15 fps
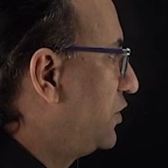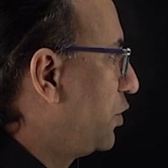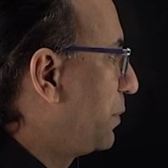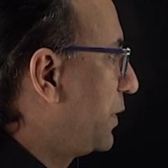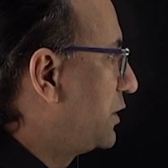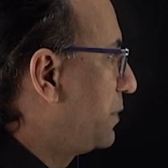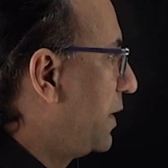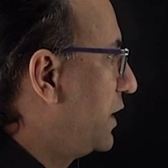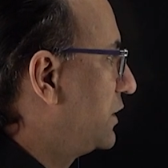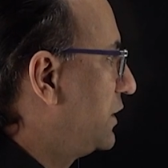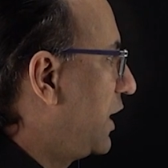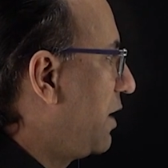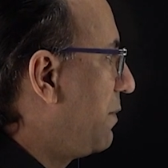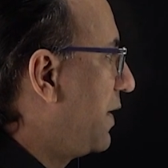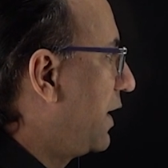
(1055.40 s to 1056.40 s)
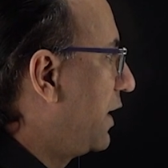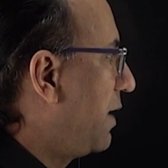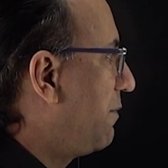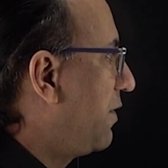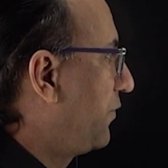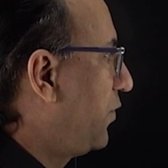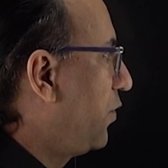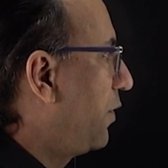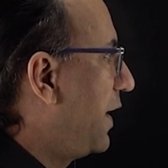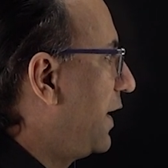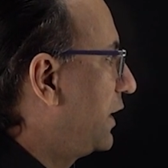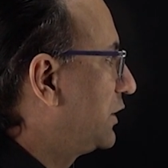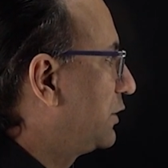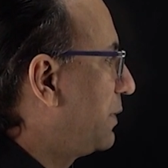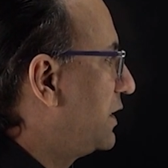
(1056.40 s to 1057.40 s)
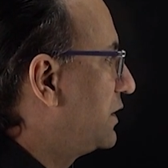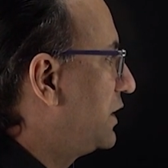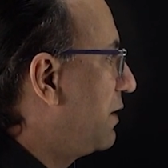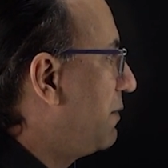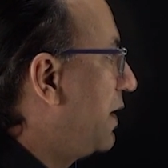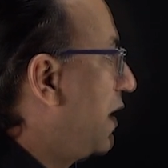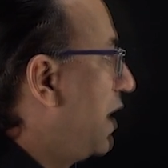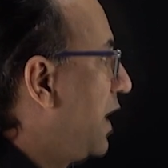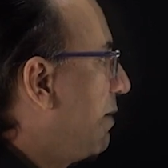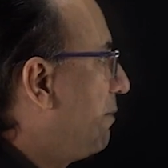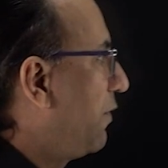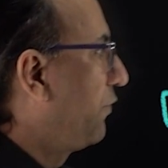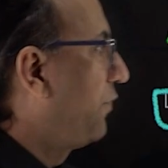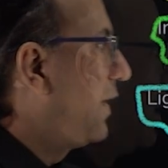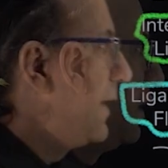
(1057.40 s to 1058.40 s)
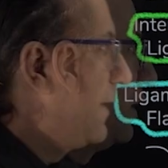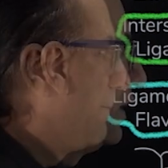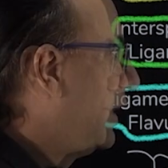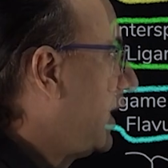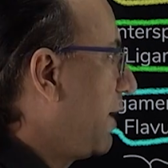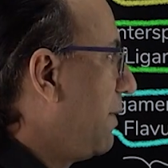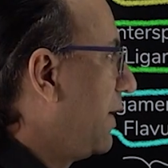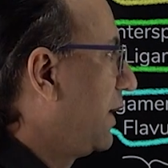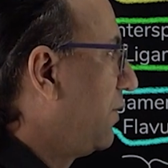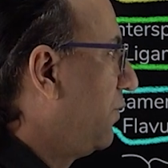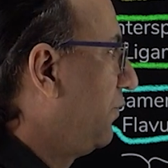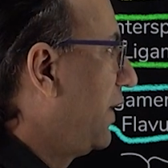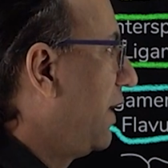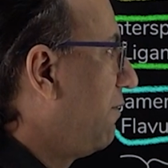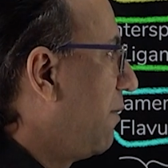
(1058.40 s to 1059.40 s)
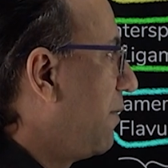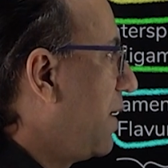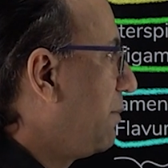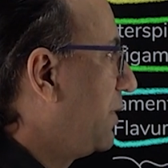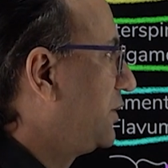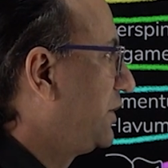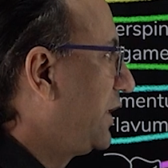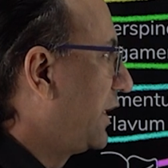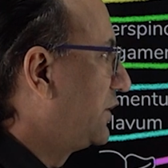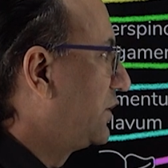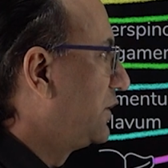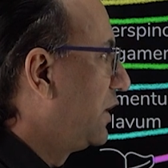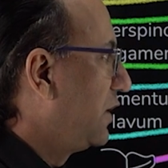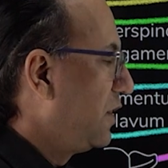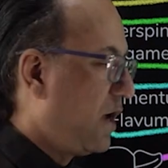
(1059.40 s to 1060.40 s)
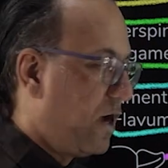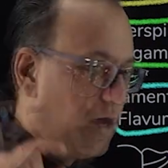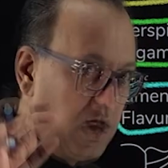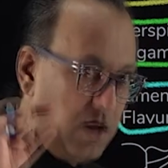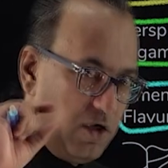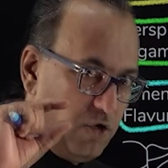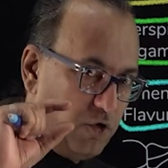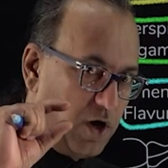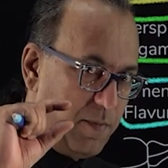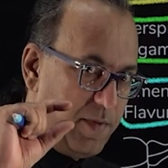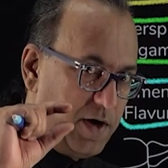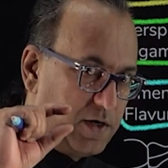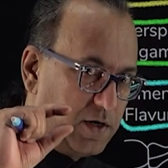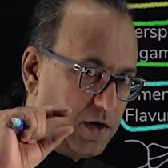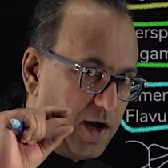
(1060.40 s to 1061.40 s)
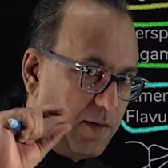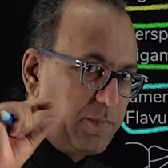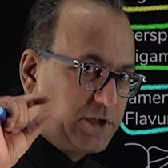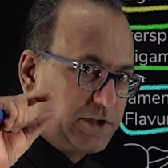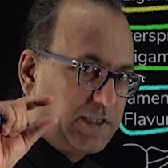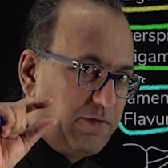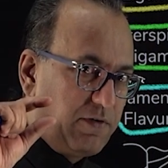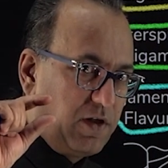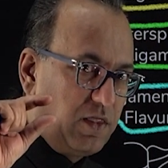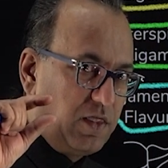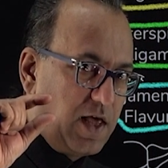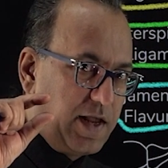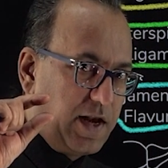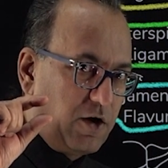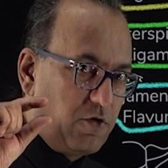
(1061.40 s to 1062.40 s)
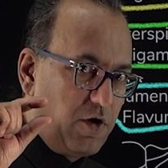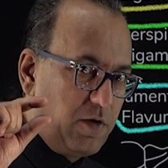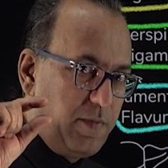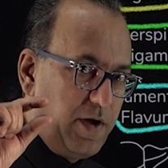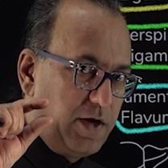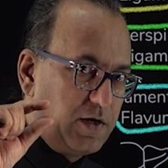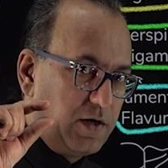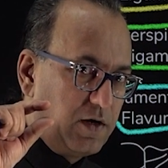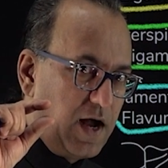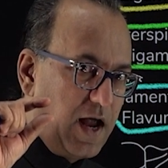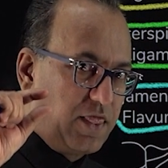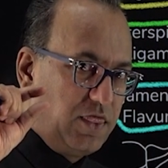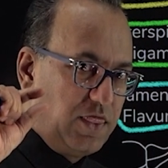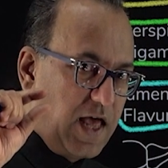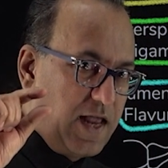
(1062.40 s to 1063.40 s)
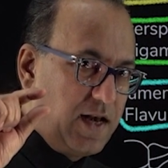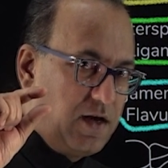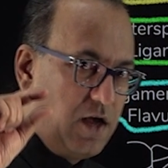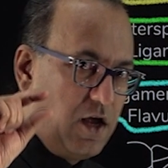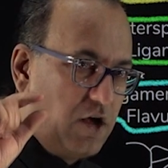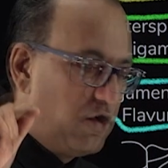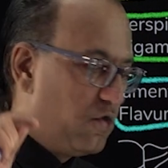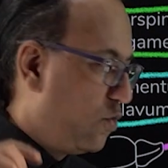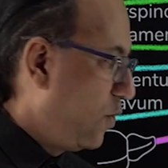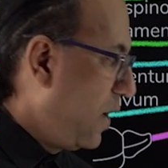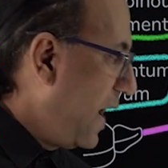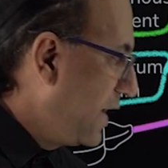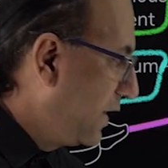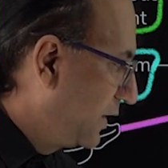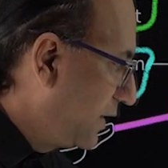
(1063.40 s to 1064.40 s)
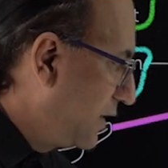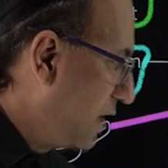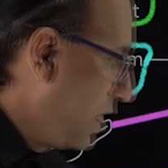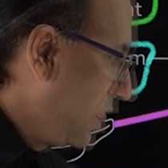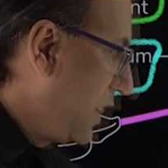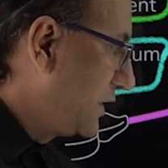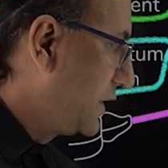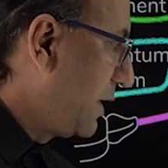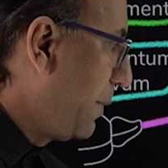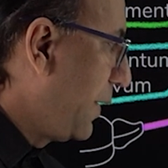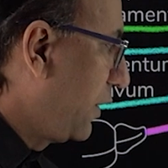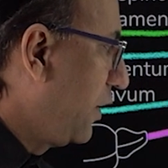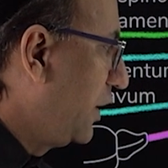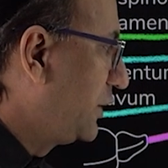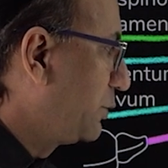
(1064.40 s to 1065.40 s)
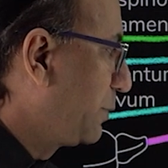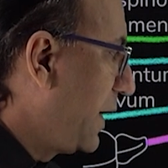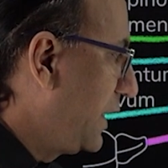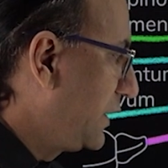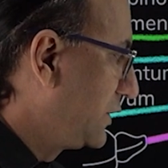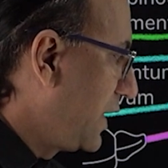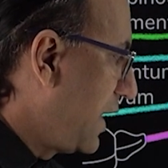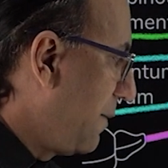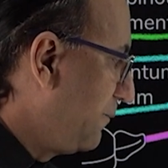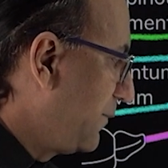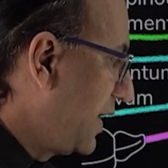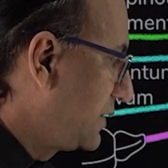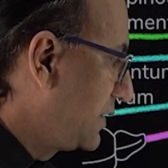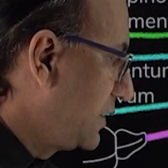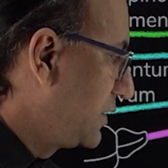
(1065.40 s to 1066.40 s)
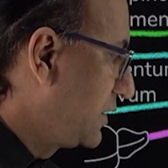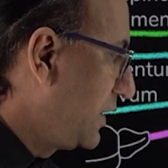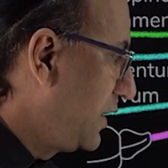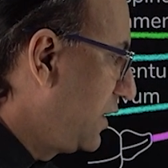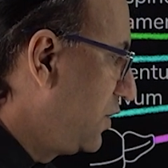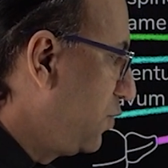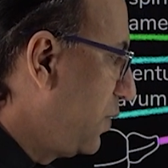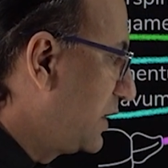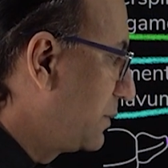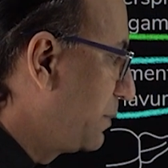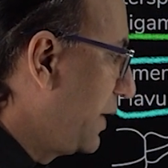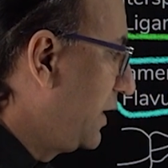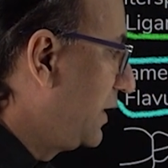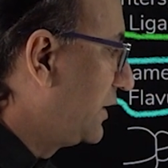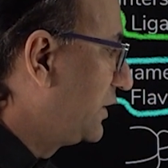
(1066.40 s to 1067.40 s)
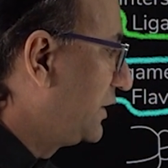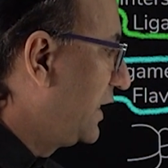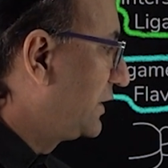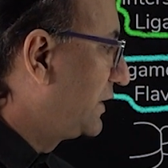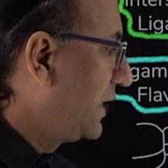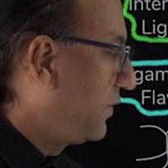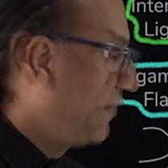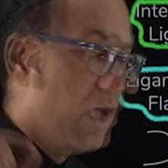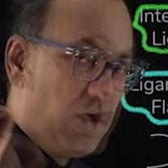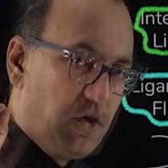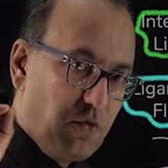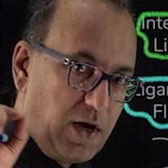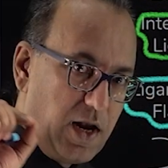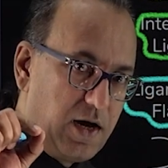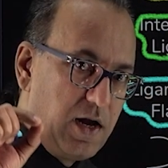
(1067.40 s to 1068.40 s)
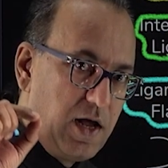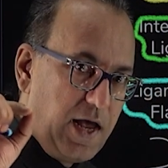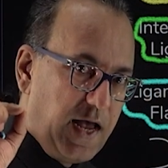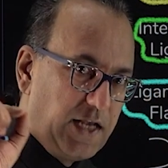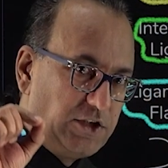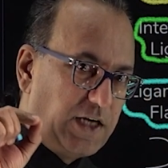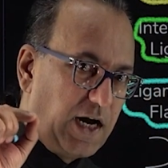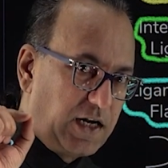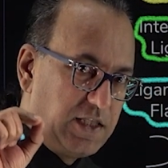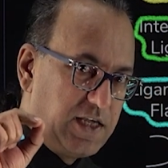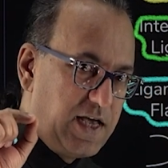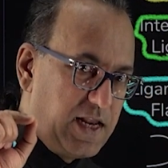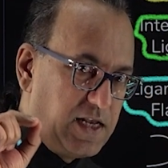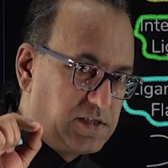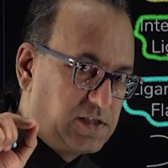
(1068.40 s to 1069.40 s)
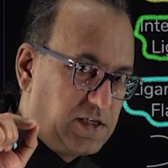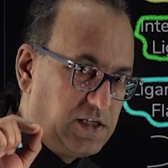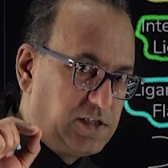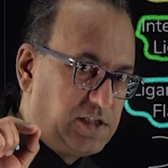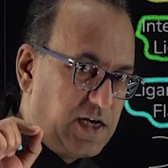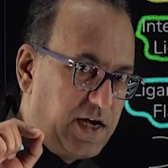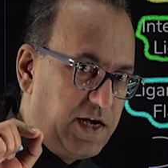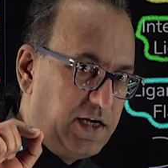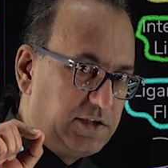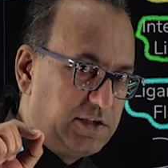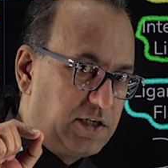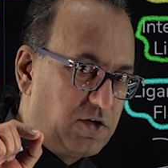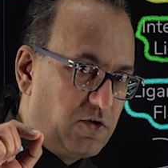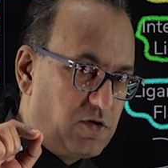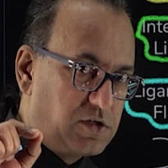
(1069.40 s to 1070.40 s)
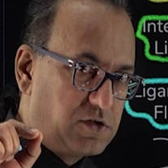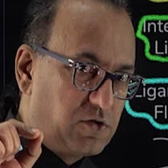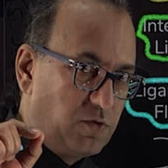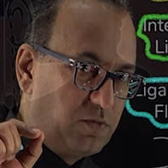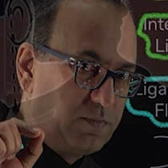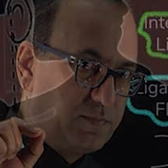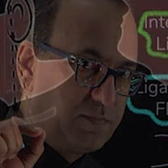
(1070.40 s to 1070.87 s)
supraspinous ligament. Number 4, interspinous ligament. Number 5, ligamentum flavum. Number 6, the dura mater. Number 7, the arachnoid mater. And then you enter the subarachnoid space, the lumbar cistern. You aspirate the CSF. You can inject the anesthesia agent also.